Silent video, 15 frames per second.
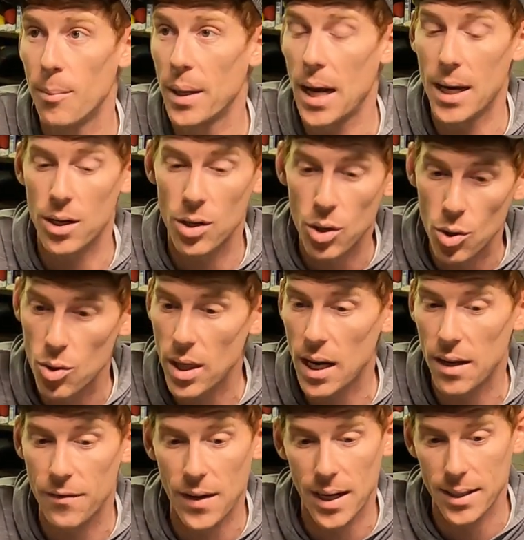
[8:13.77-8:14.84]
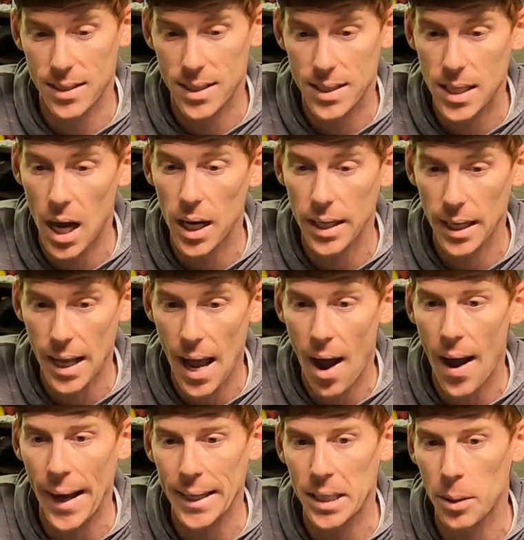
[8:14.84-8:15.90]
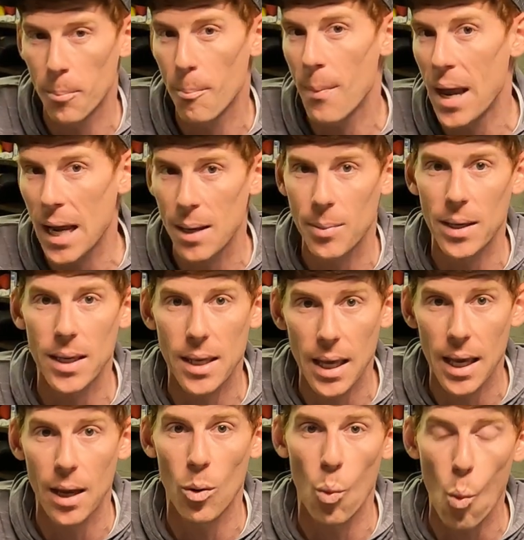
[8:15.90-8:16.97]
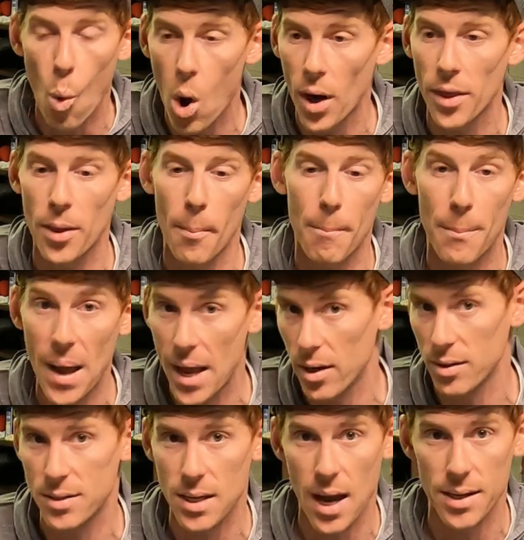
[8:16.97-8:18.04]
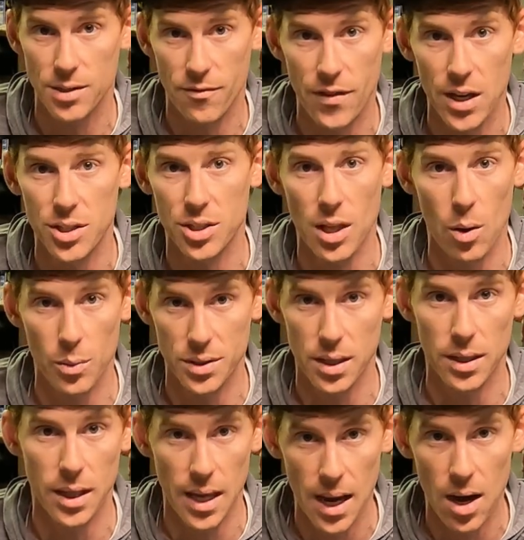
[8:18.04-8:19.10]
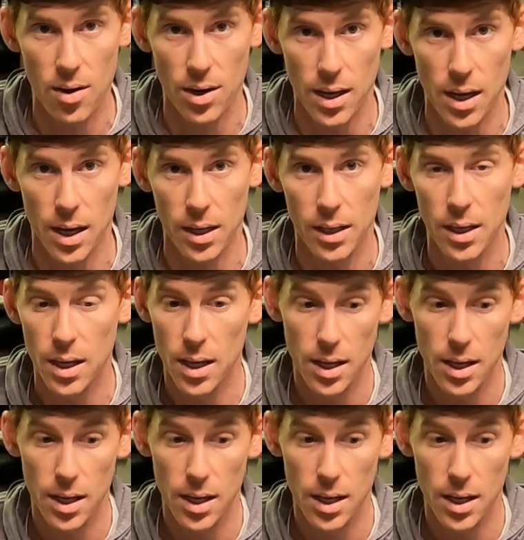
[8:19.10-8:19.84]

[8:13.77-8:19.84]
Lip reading: but I knew that if I stuck it out, I could maybe get one of the better sized fish that was in the area,